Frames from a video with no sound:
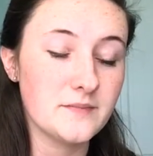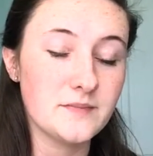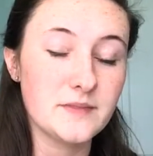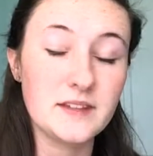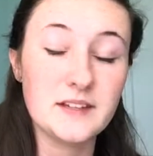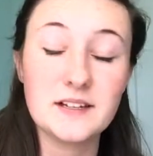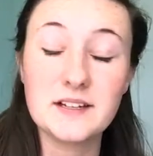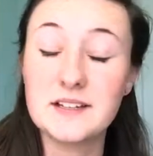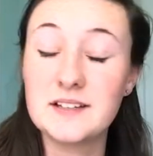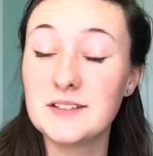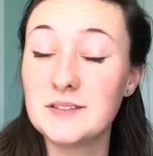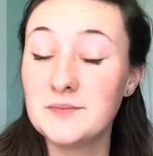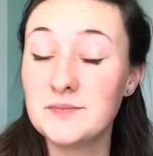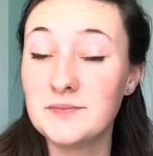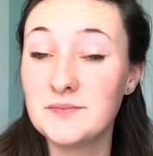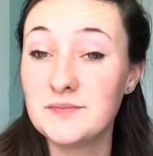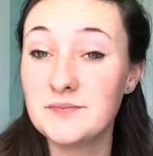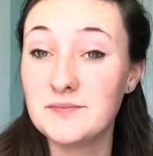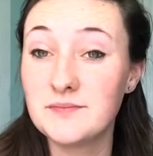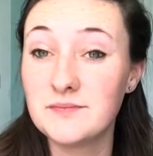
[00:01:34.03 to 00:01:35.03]
the
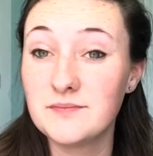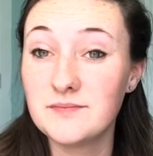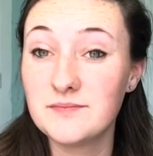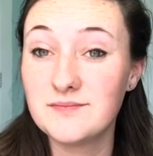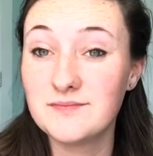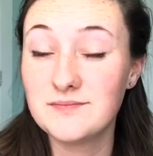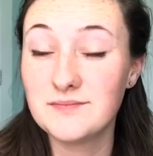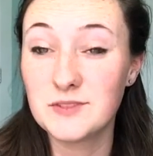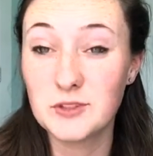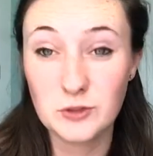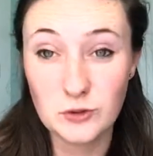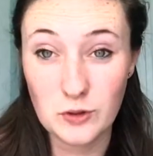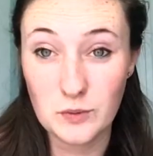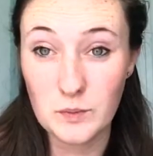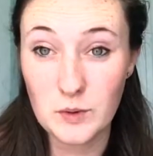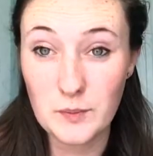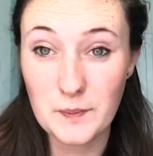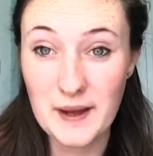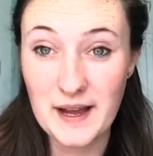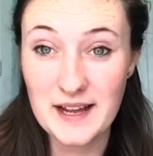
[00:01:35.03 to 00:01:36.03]

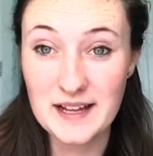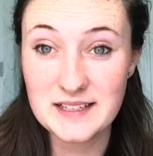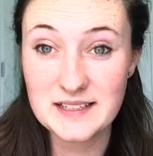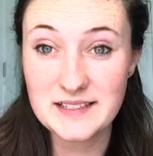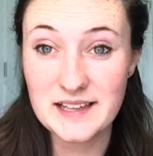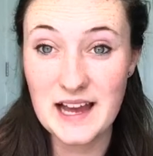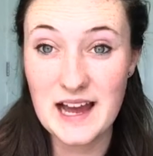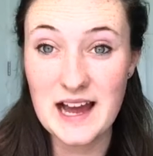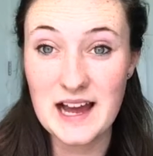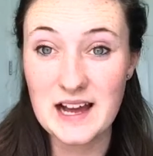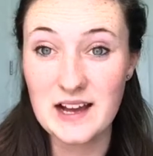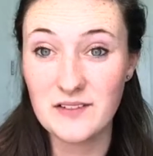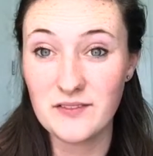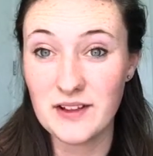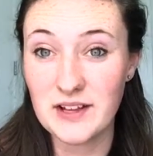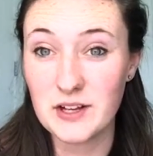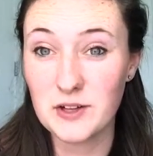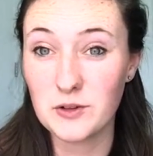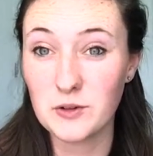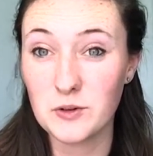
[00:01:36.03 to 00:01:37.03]
normal pads that have
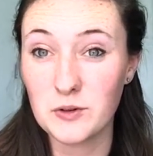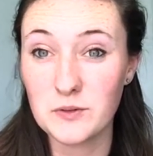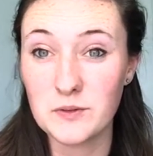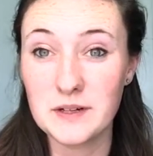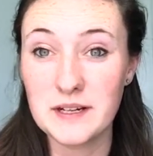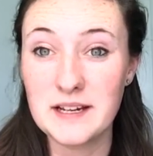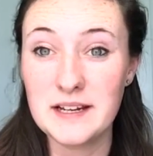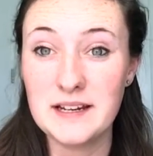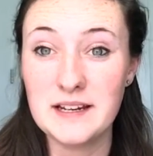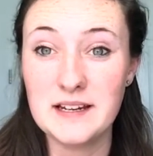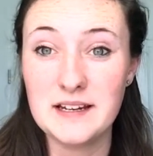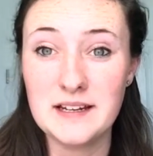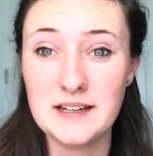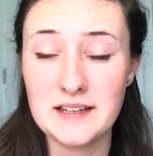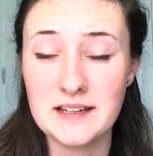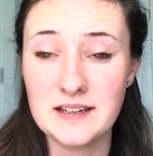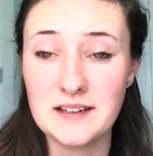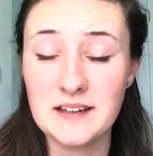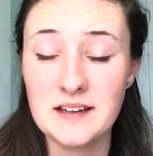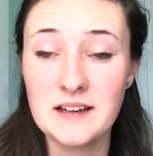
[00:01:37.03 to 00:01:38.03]
chlorine
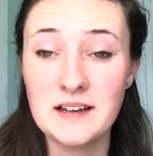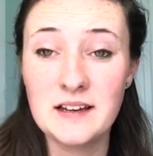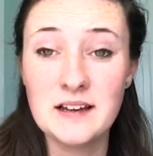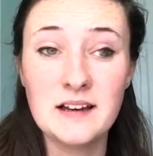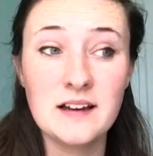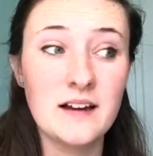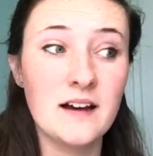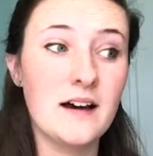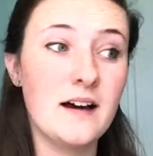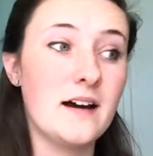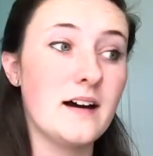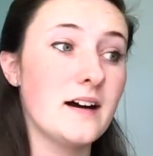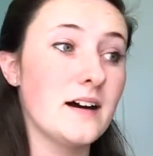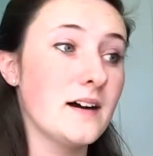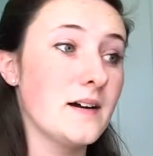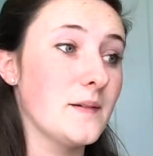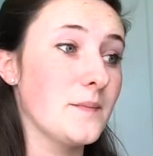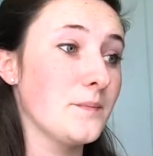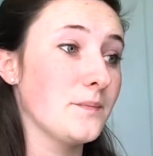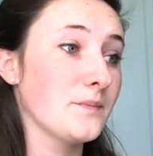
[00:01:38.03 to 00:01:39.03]

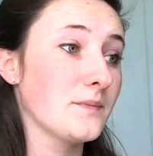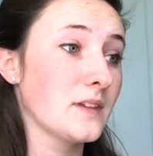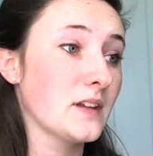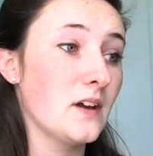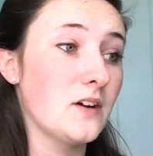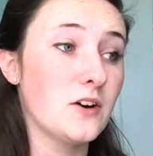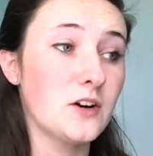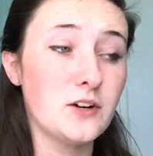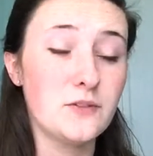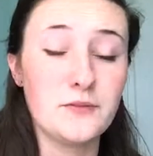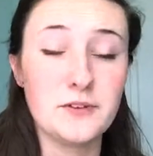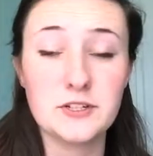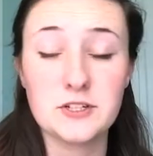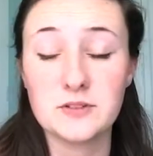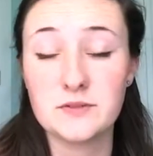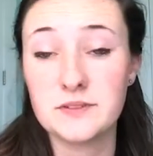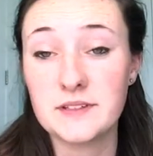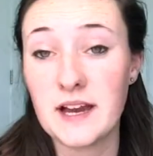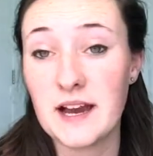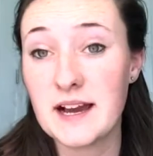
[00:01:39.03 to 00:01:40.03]
and
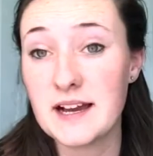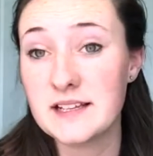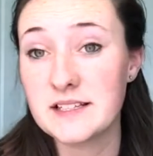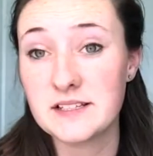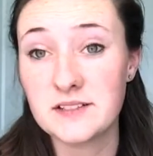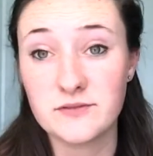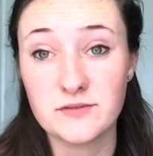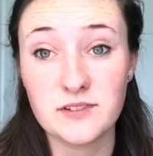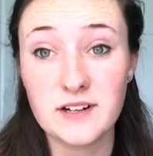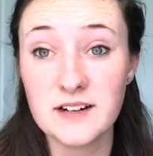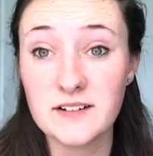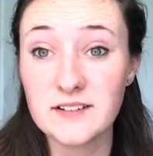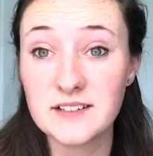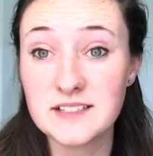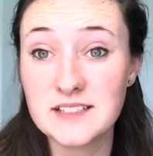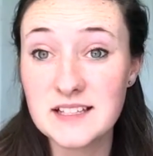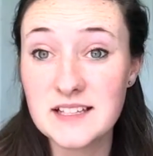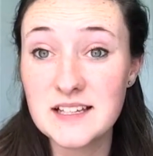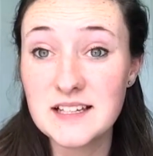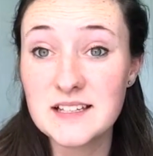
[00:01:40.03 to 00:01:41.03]
artificial dyes and
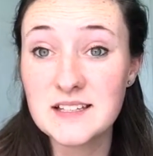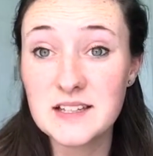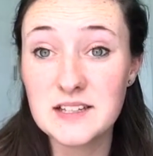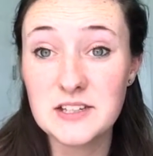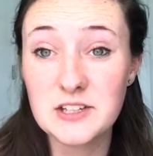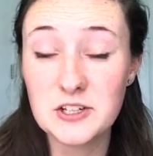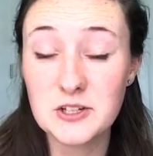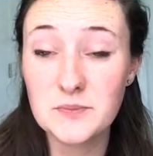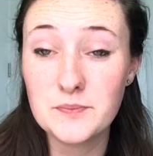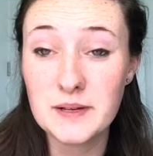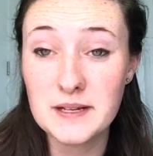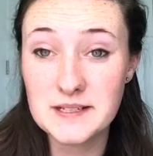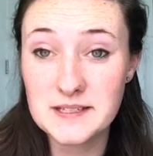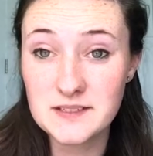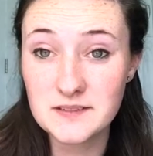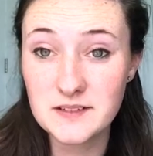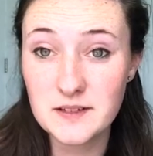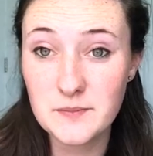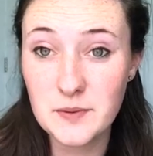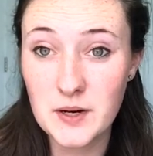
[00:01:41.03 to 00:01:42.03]
fragrances, you're
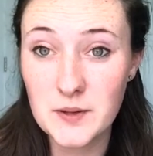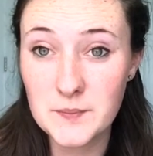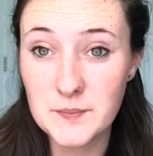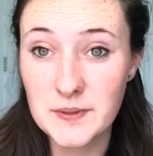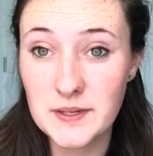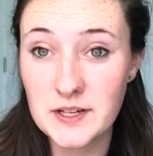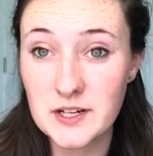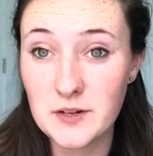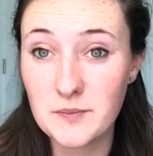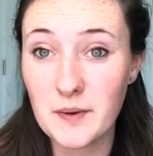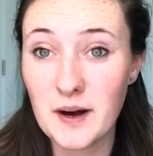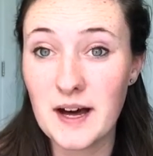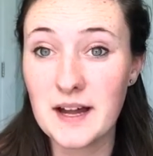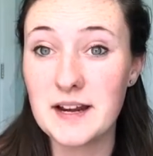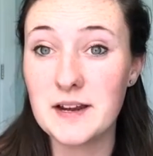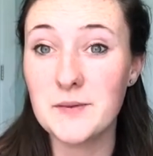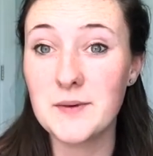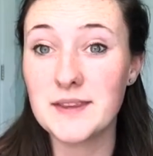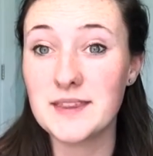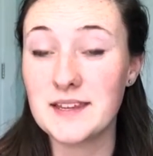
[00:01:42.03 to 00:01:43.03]
basically pumping your
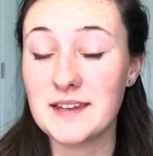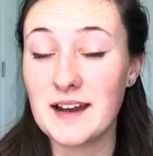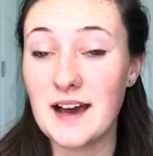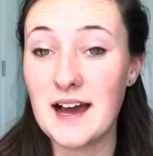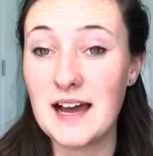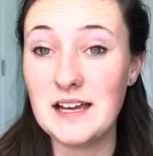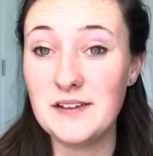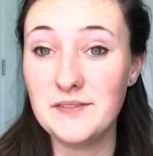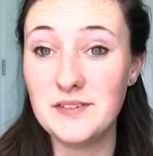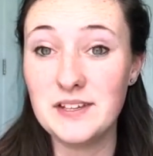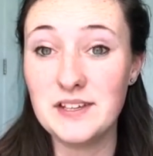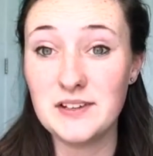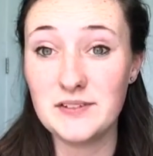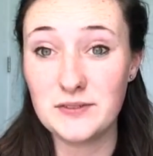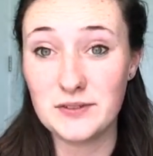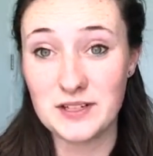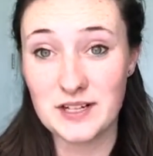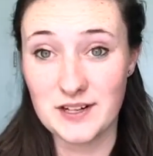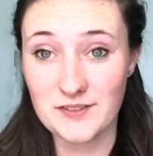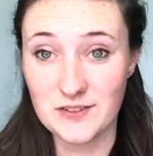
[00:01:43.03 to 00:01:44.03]
body with an IV
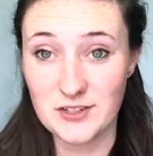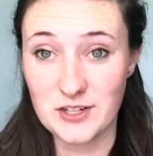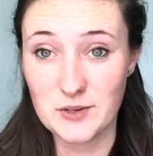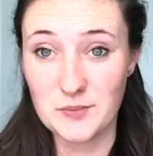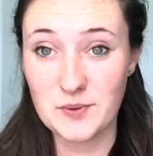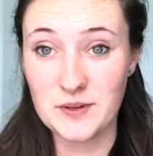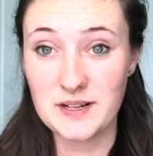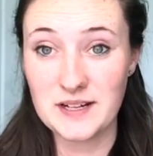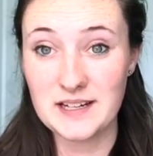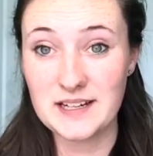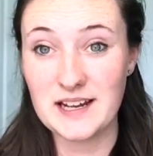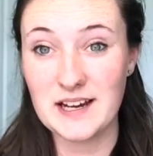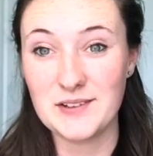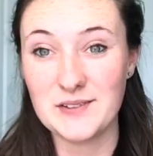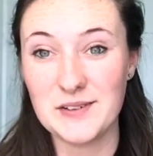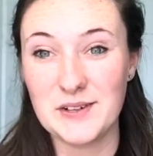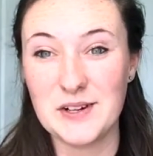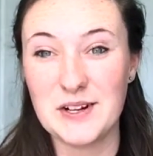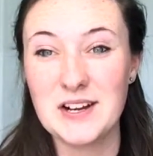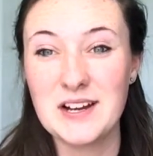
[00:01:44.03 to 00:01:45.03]
of whatever you're putting
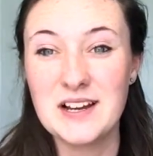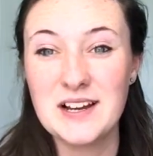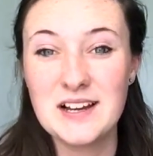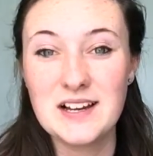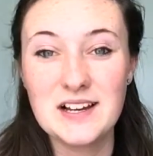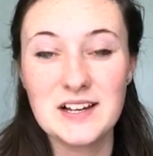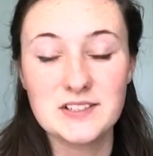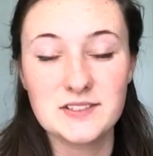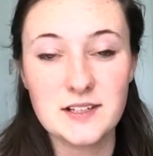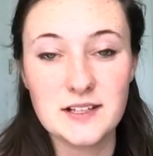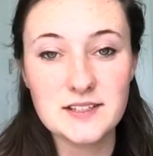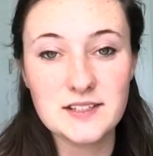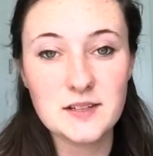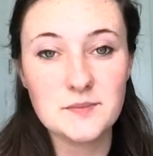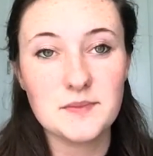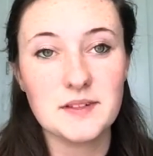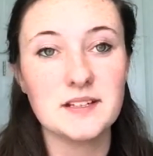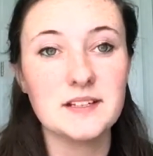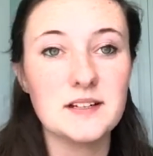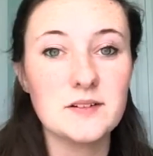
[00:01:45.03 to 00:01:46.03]
down there. So that's
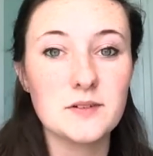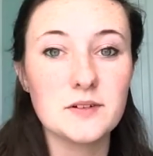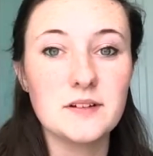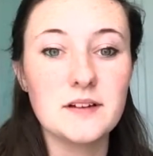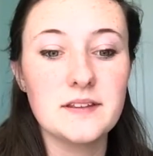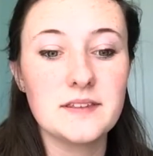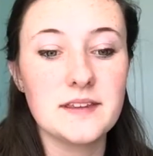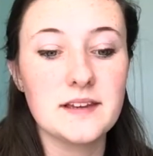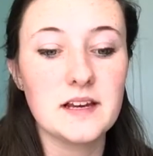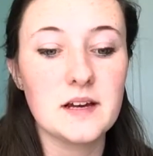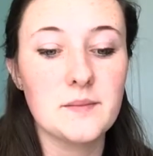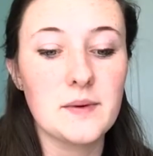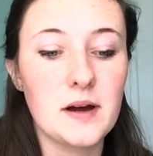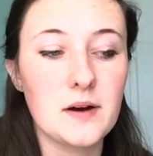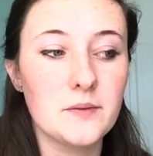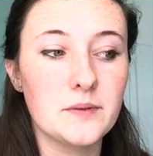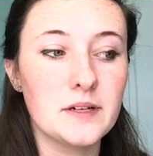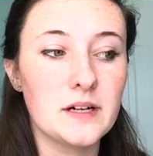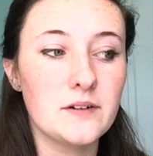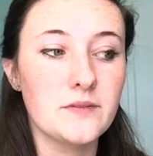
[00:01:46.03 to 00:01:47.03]
something to really think
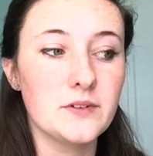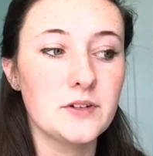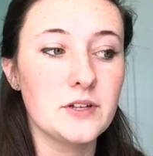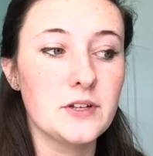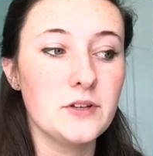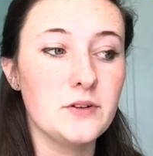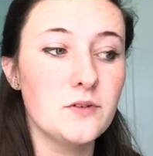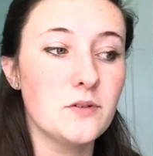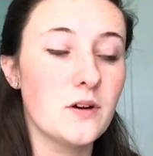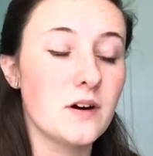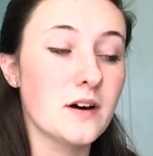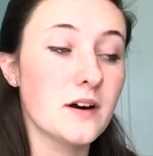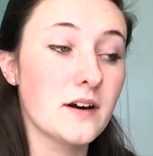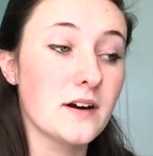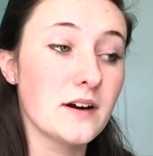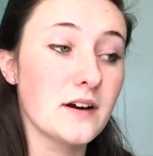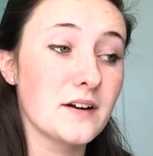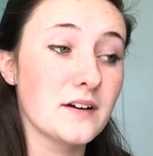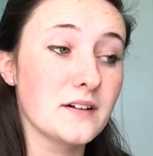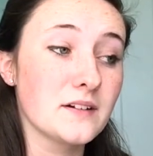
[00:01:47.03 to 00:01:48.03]
about whenever you
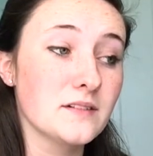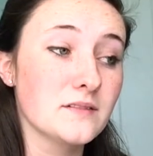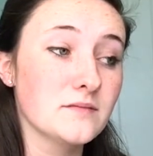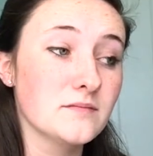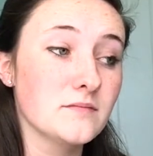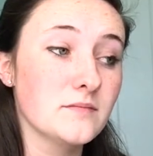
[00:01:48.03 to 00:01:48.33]
are